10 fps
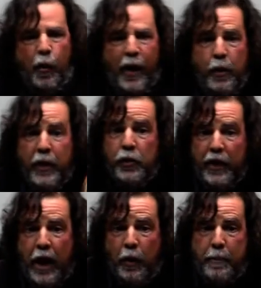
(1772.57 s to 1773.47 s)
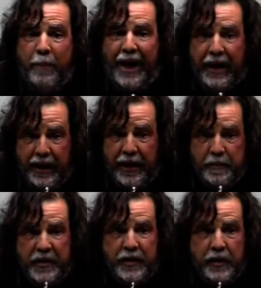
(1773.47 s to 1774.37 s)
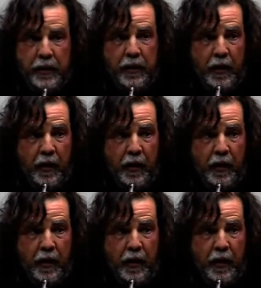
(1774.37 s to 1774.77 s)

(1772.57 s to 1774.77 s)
the way we do our paradigms,